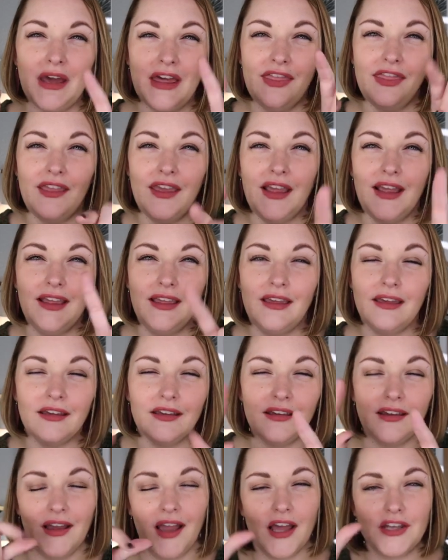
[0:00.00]
my thing
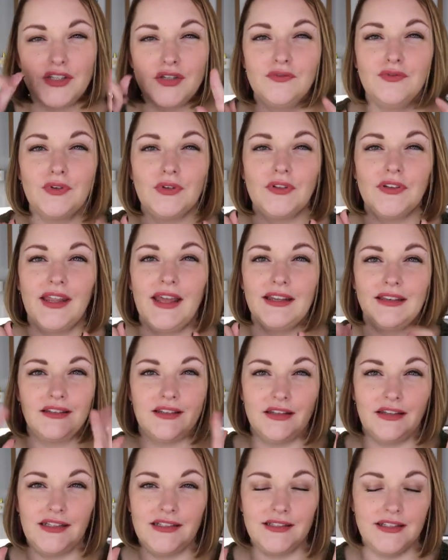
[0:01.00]
got too full and I had to
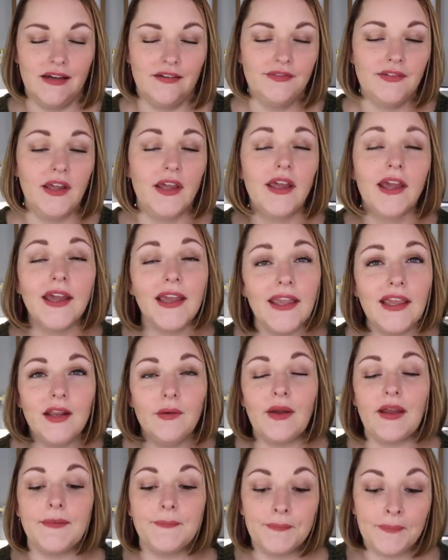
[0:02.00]
delete stuff.
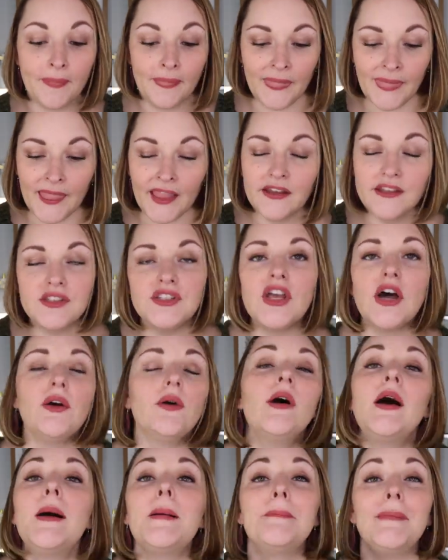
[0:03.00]
Anyway,
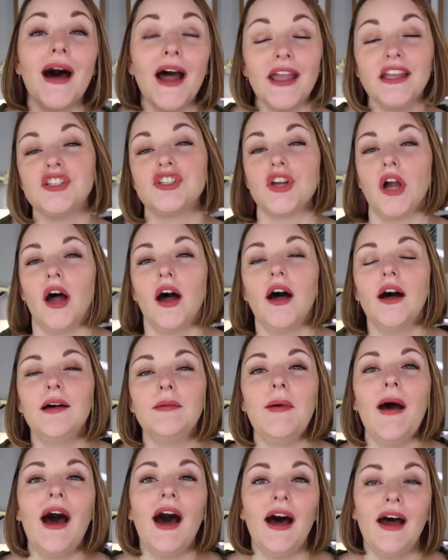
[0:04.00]
so my
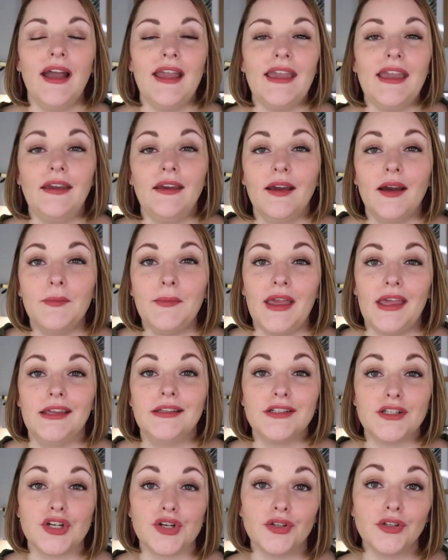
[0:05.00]
job, I am a
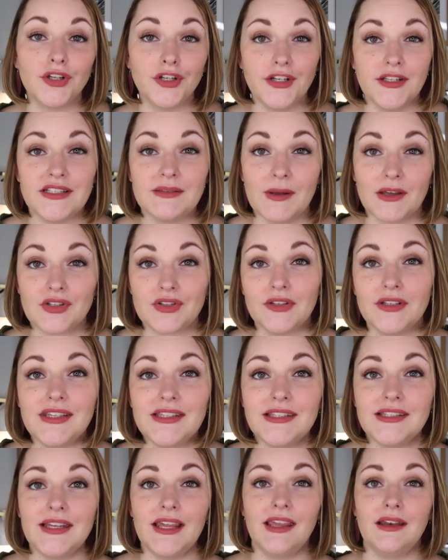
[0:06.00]
digital learning
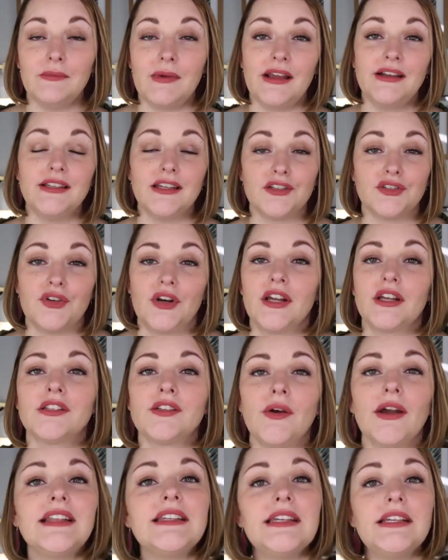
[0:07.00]
specialist in my district.
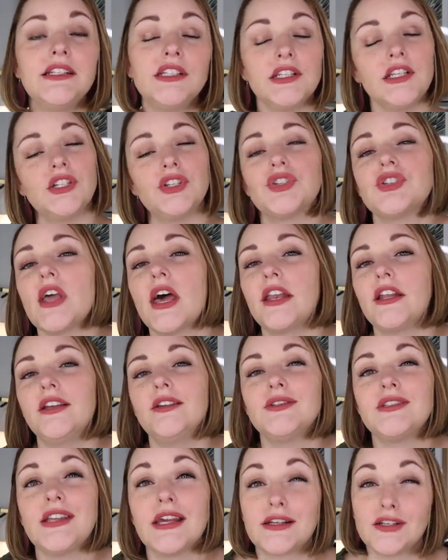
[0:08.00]
So I teach teachers how to
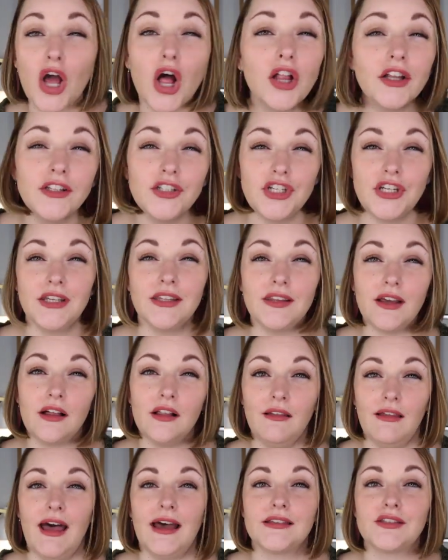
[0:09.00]
use technology in the
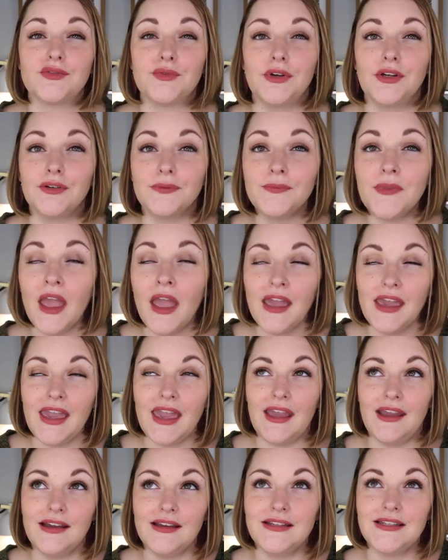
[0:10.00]
classroom.
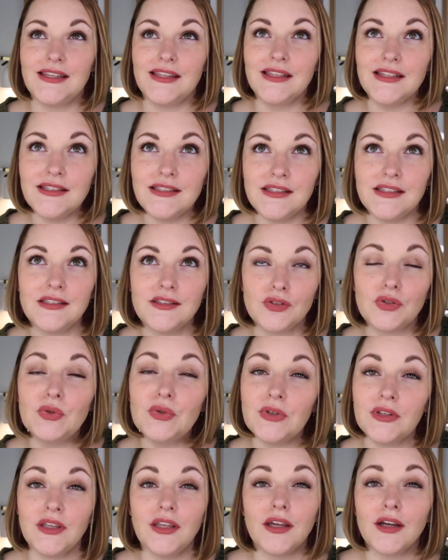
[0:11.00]
And this
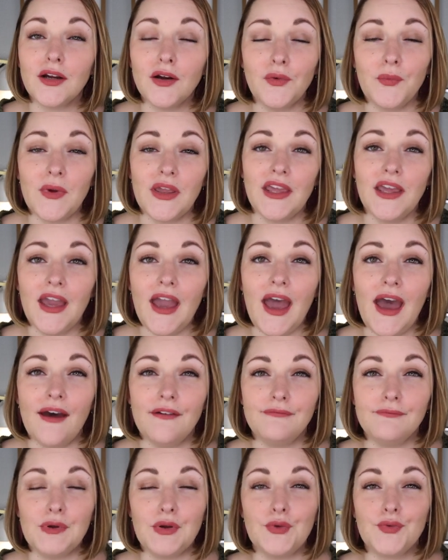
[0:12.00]
school year, we
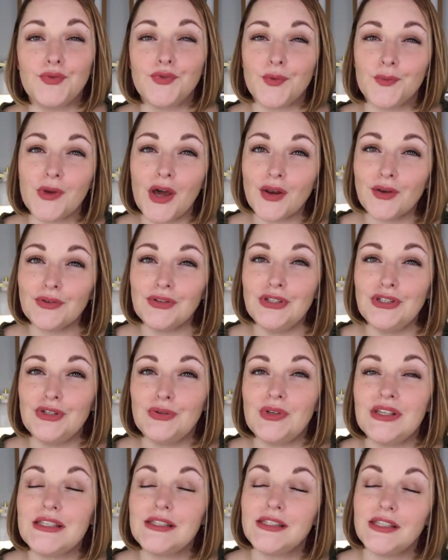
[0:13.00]
have moved from not only
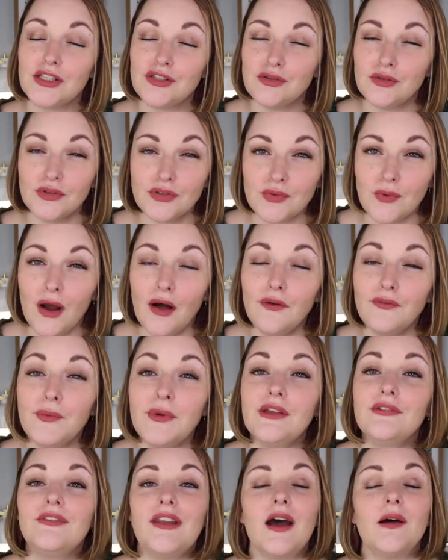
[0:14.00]
doing 6 through 12,
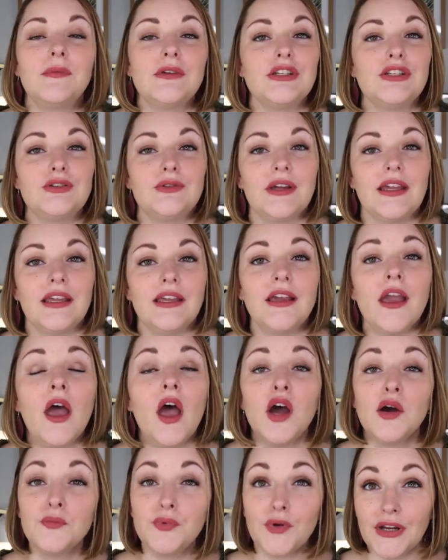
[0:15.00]
we have now been doing
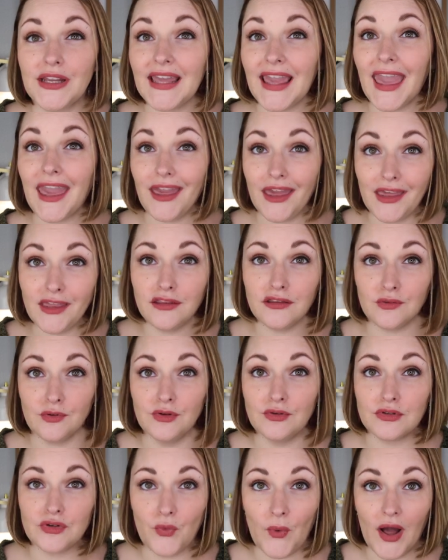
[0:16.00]
pre-K
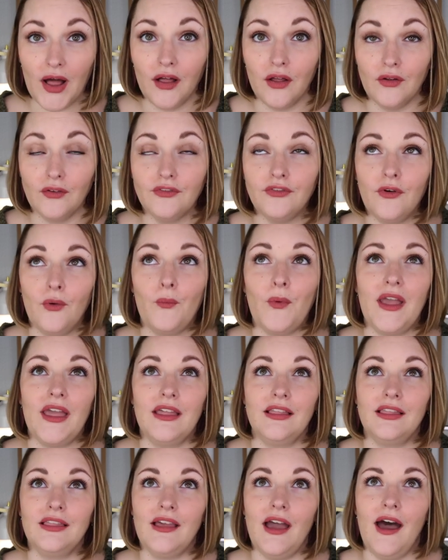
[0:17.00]
through 12
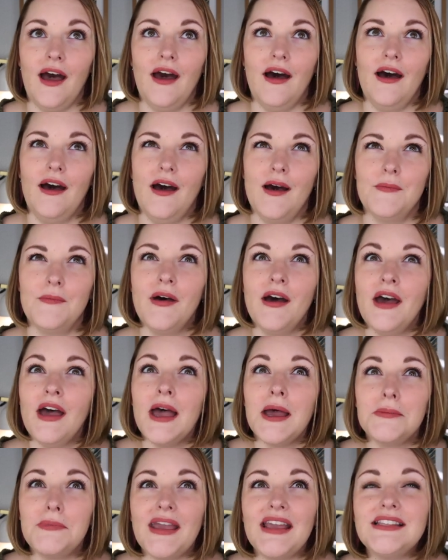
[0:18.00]
with
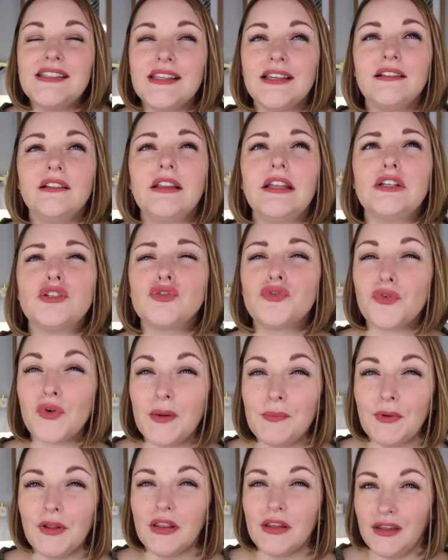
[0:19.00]
basically
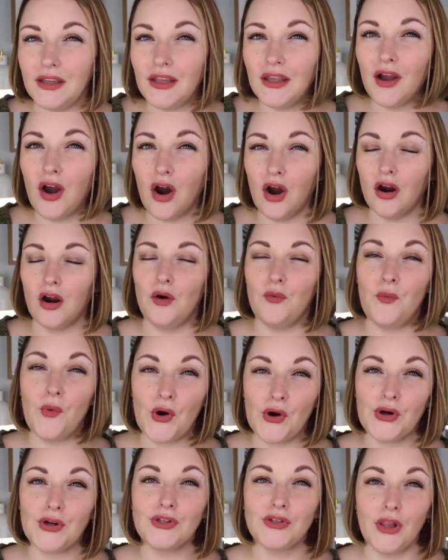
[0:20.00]
tripling our
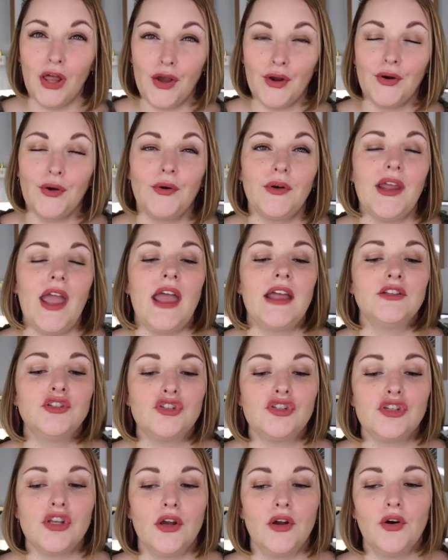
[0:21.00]
workload. And
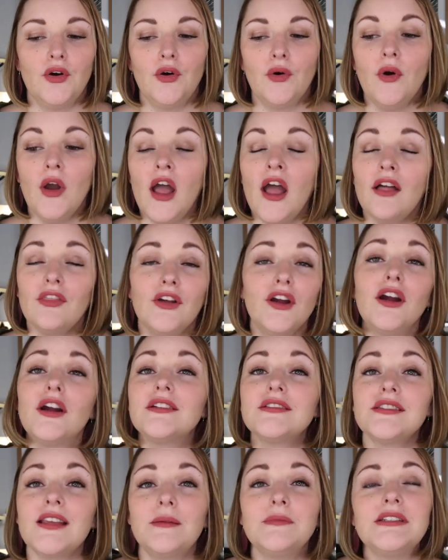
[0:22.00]
so there
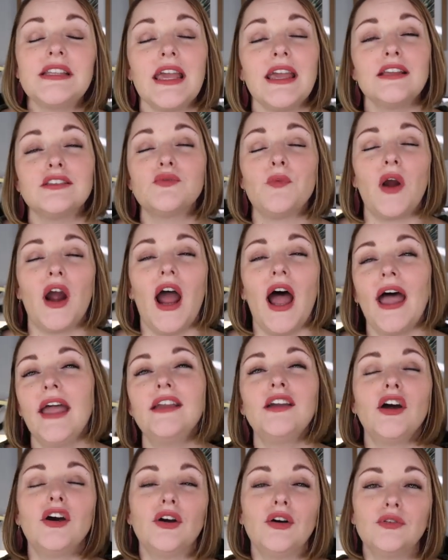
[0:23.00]
are some days where I
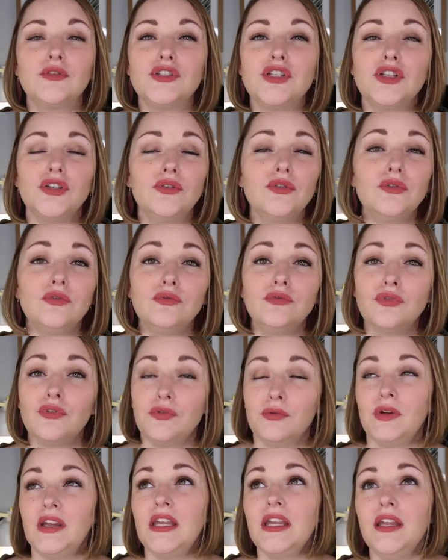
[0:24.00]
go to
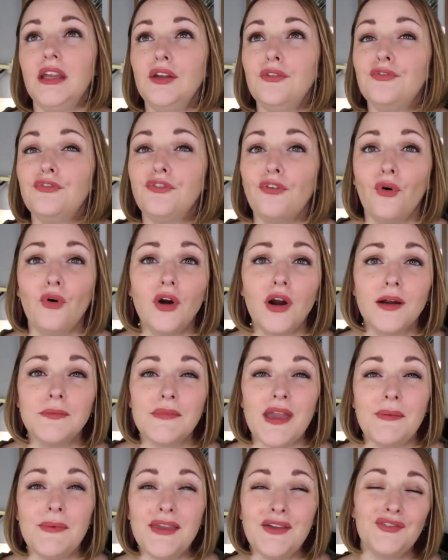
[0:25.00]
3, 4,
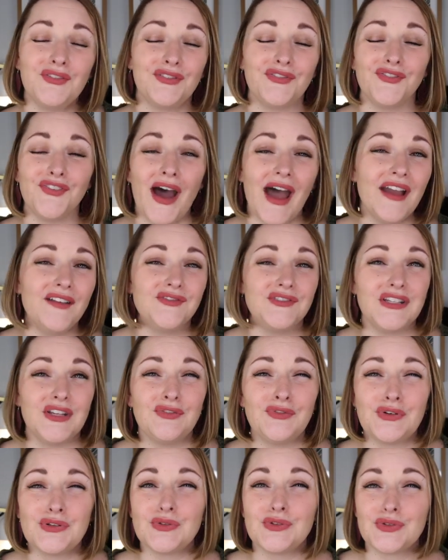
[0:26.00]
maybe even 5
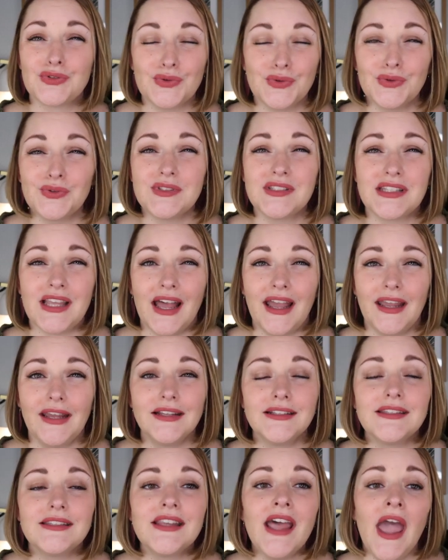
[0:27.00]
different school
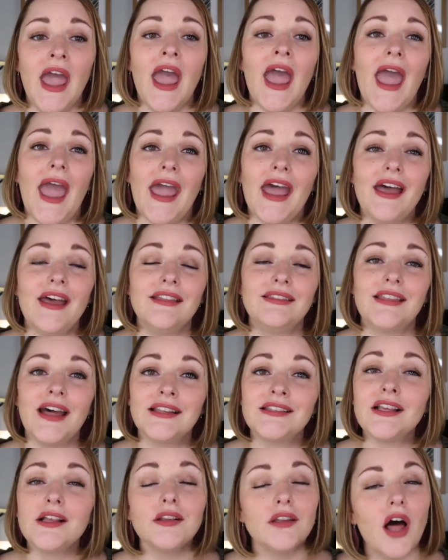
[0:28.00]
sites. And
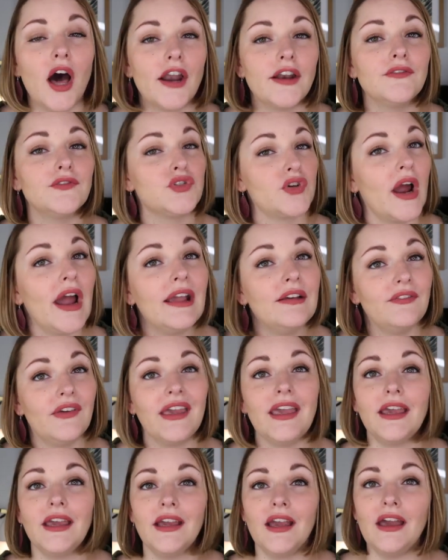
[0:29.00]
that's a lot of
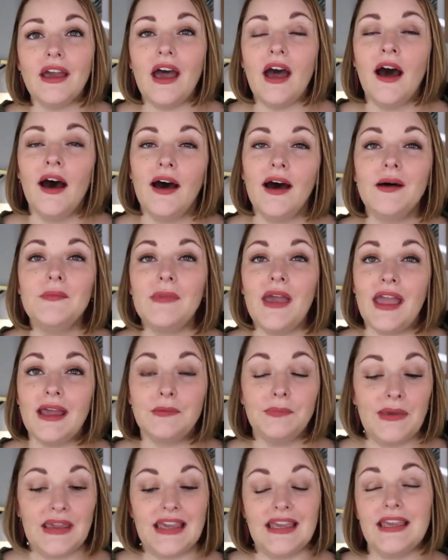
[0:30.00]
driving
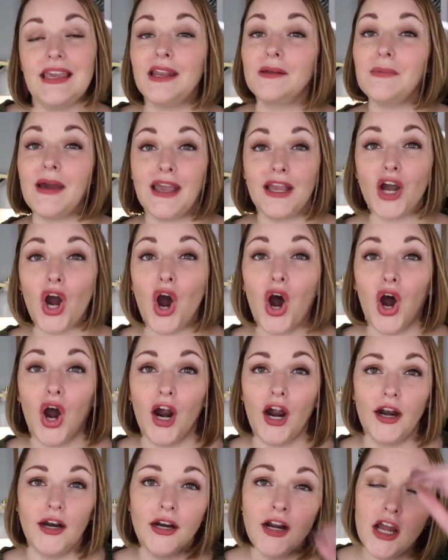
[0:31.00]
and being in my
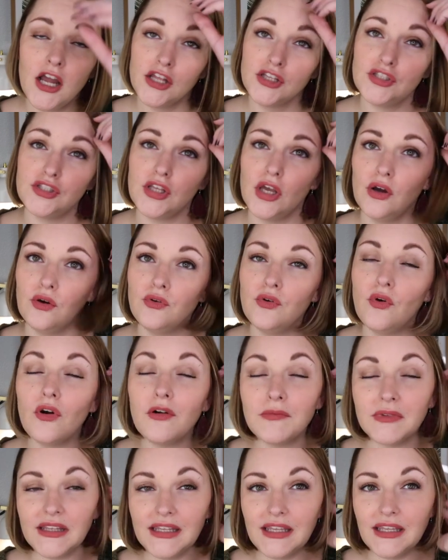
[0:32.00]
car. So
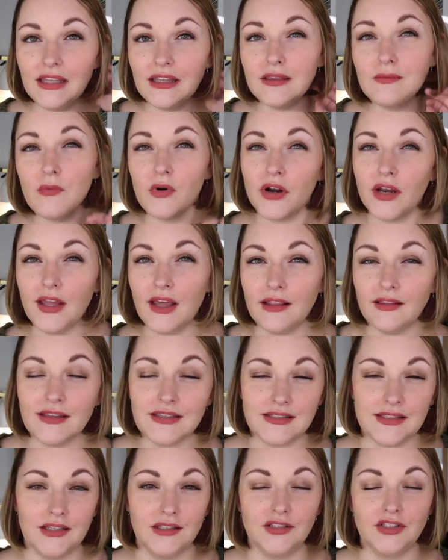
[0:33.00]
normally in the morning, I
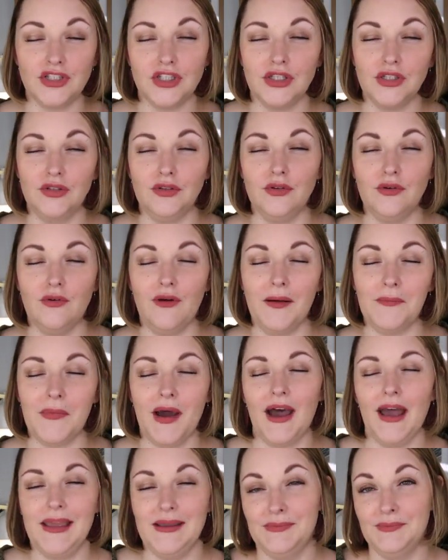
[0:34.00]
listen to
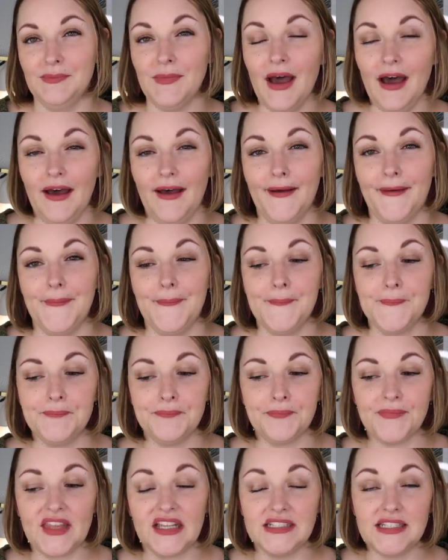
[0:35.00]
my
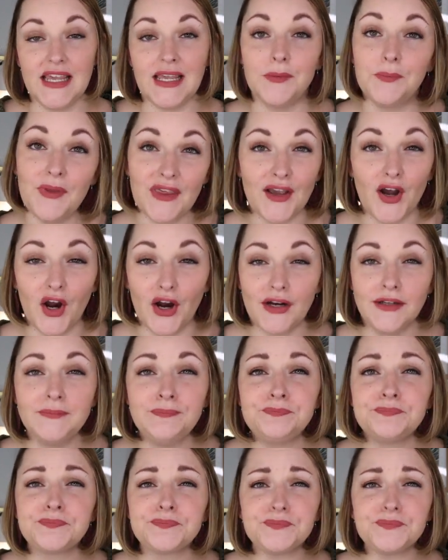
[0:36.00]
to NPR,